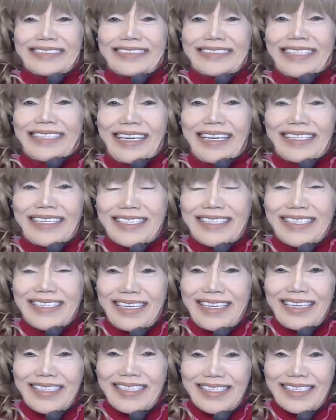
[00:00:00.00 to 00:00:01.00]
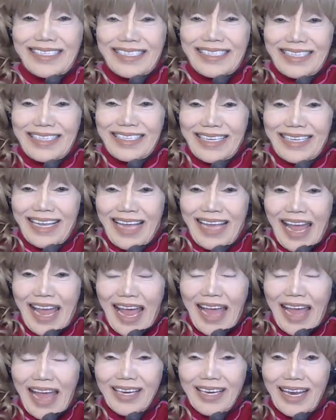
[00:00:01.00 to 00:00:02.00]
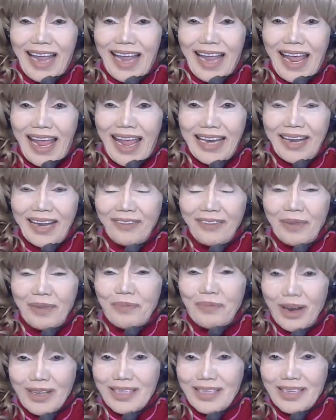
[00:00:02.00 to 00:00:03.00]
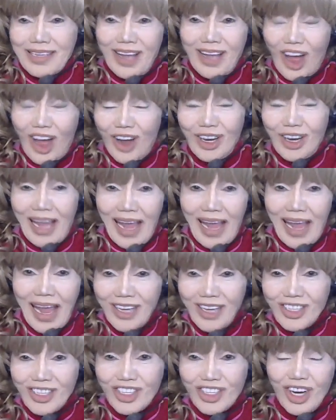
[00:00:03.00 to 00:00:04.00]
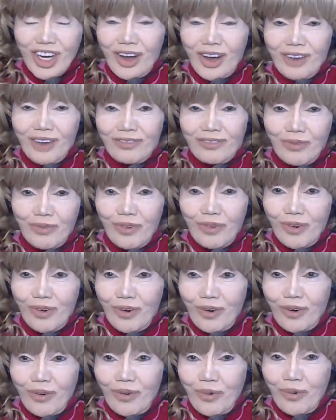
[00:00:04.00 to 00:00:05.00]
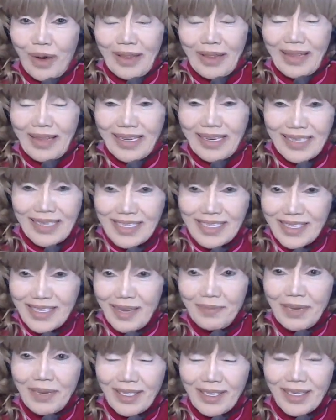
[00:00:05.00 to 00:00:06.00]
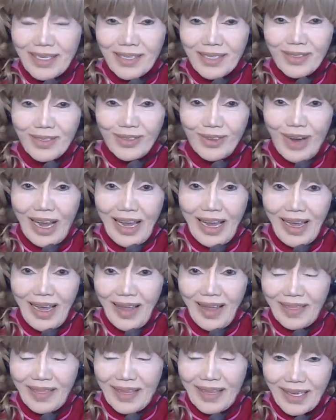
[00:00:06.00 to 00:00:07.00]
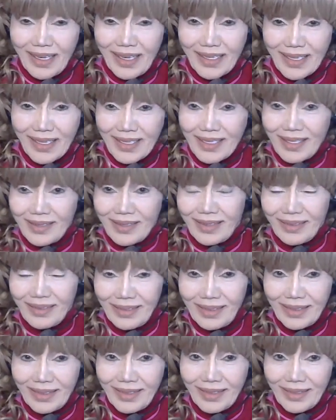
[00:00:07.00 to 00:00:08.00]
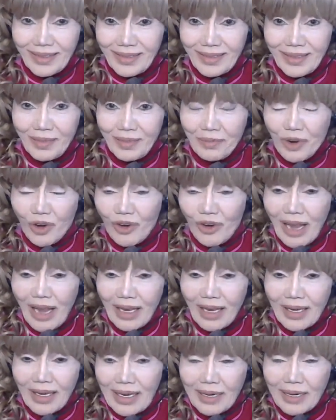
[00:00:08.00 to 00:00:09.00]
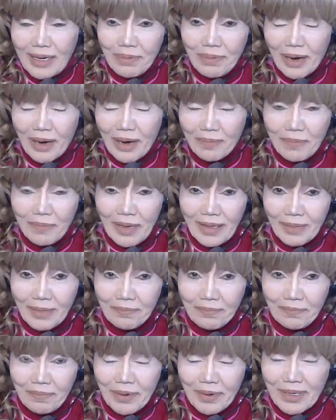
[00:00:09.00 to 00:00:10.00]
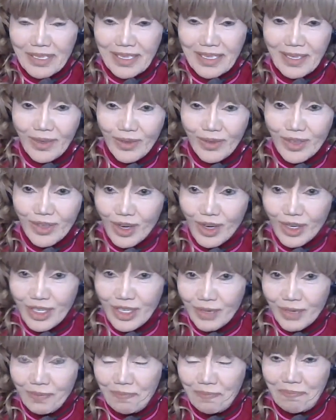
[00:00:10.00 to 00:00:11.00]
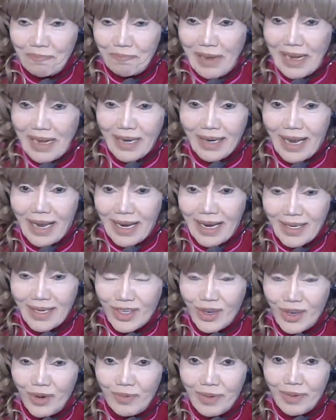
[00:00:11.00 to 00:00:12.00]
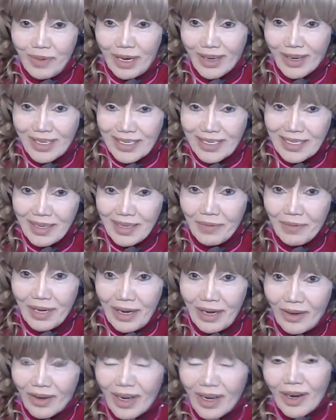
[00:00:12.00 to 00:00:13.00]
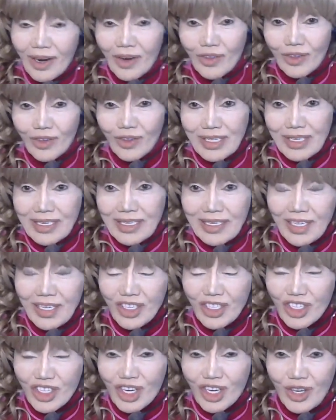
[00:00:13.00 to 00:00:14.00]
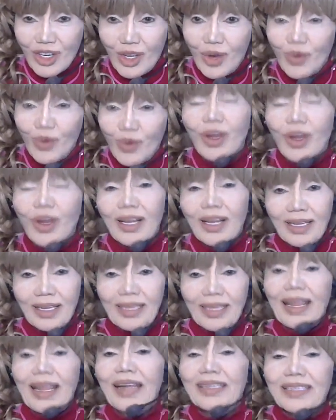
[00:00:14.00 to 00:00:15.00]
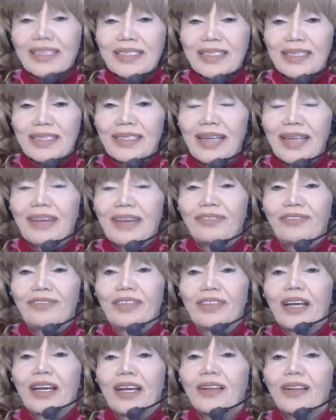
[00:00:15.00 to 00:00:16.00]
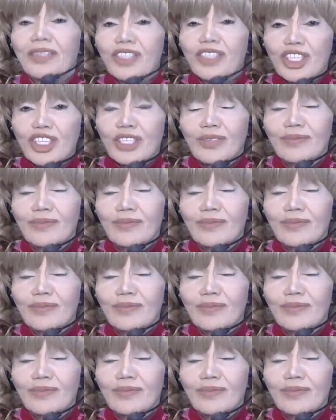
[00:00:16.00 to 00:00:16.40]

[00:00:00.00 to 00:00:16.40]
it's and everyone's on edge of when they're summoned to ethics, the morality department, the person who's going to penalize you because somebody snitched on you. That's the life and culture.